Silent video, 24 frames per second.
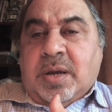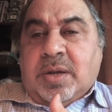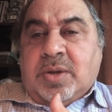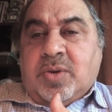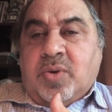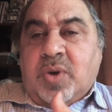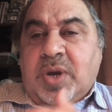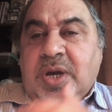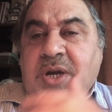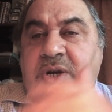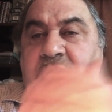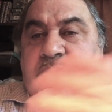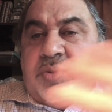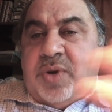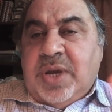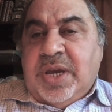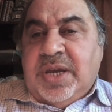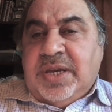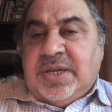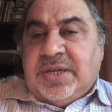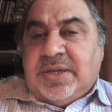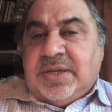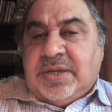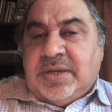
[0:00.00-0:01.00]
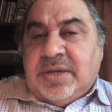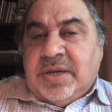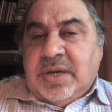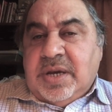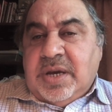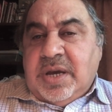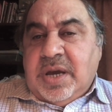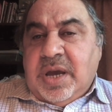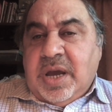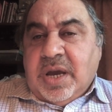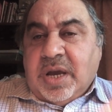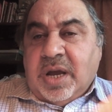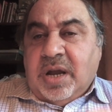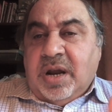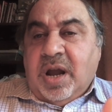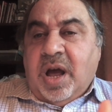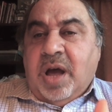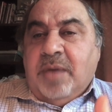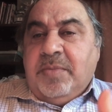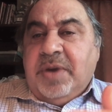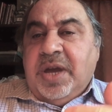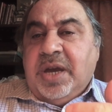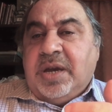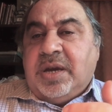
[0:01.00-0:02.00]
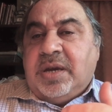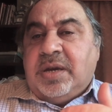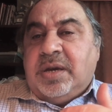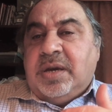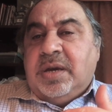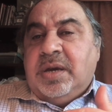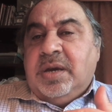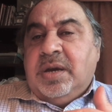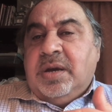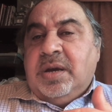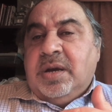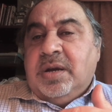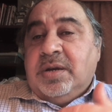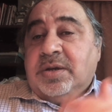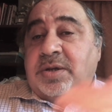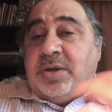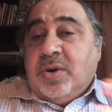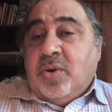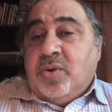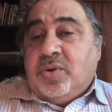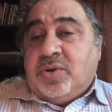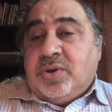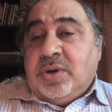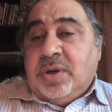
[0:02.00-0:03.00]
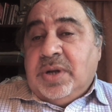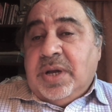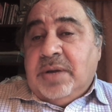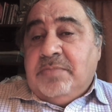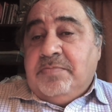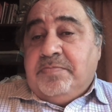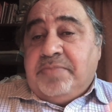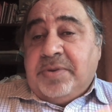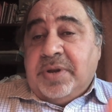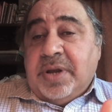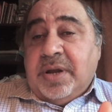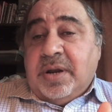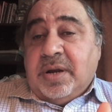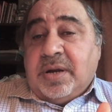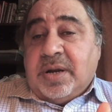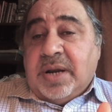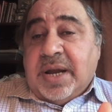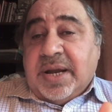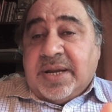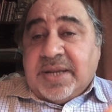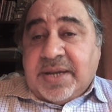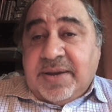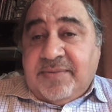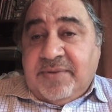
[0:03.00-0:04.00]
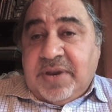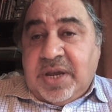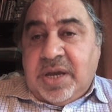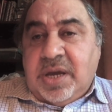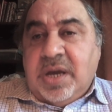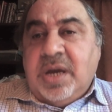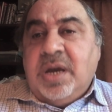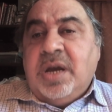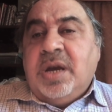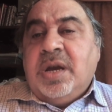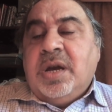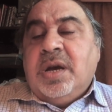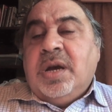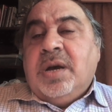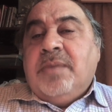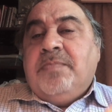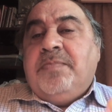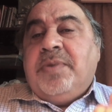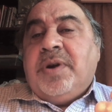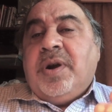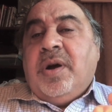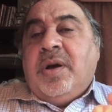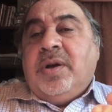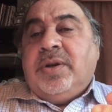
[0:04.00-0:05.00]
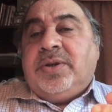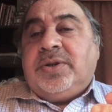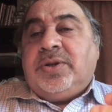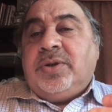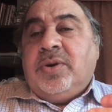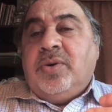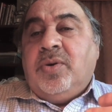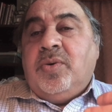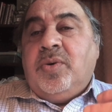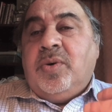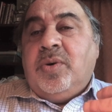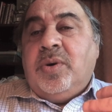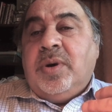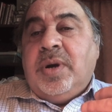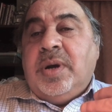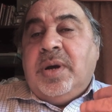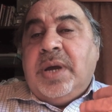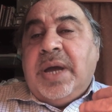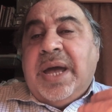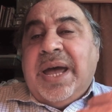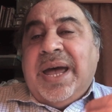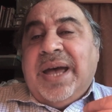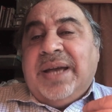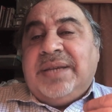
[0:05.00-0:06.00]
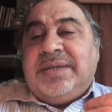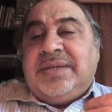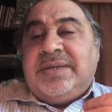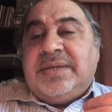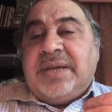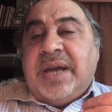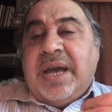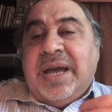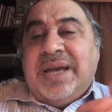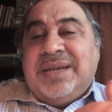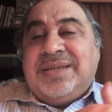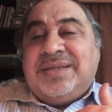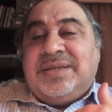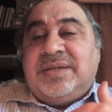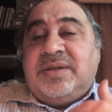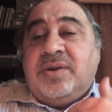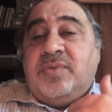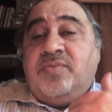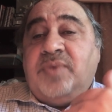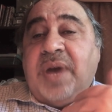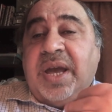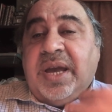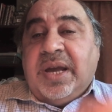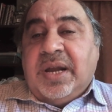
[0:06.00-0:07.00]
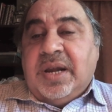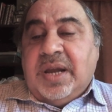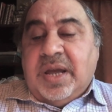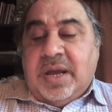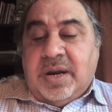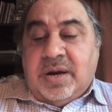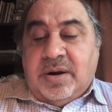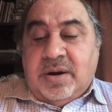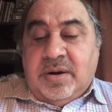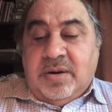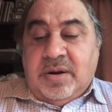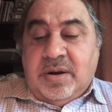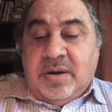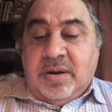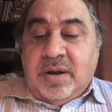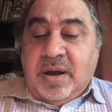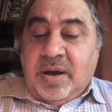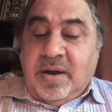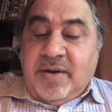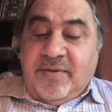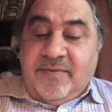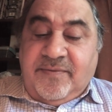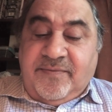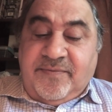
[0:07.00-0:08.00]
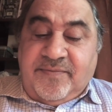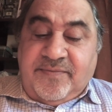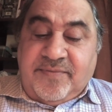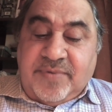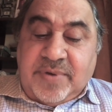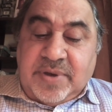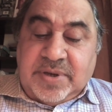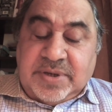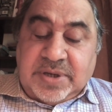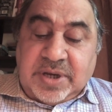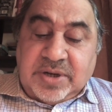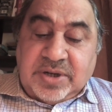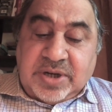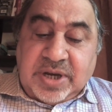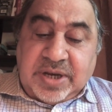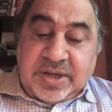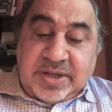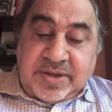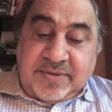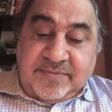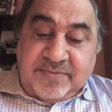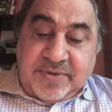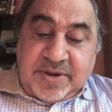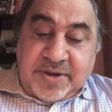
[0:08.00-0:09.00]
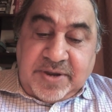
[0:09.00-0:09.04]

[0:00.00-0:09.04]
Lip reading: to increased economic, social, and political activity, but also acts as the regulator of such activities.